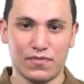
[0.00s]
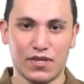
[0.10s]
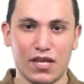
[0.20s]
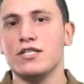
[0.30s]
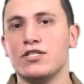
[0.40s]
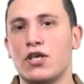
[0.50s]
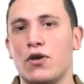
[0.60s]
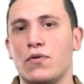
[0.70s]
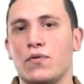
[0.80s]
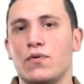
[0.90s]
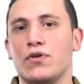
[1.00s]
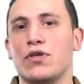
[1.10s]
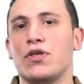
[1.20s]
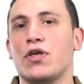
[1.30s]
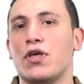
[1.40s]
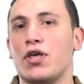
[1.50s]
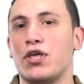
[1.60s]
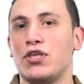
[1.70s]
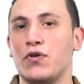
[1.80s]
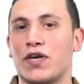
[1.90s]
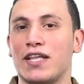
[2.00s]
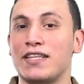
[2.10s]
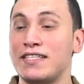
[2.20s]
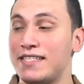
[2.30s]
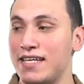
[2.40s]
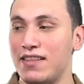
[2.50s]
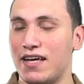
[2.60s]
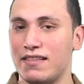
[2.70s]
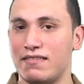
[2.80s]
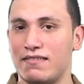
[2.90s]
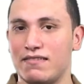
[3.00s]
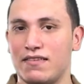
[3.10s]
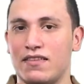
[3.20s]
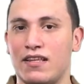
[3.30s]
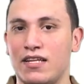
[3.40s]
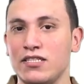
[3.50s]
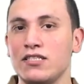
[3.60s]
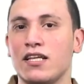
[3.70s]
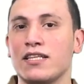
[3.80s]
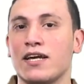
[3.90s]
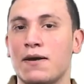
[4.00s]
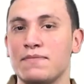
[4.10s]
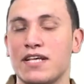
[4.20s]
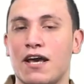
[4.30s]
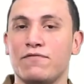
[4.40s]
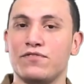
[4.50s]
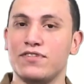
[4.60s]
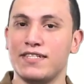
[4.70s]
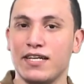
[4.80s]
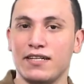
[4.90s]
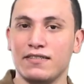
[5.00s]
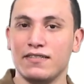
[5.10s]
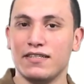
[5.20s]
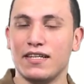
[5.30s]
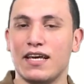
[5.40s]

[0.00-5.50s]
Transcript: So you can see that the letter that comes after Zain,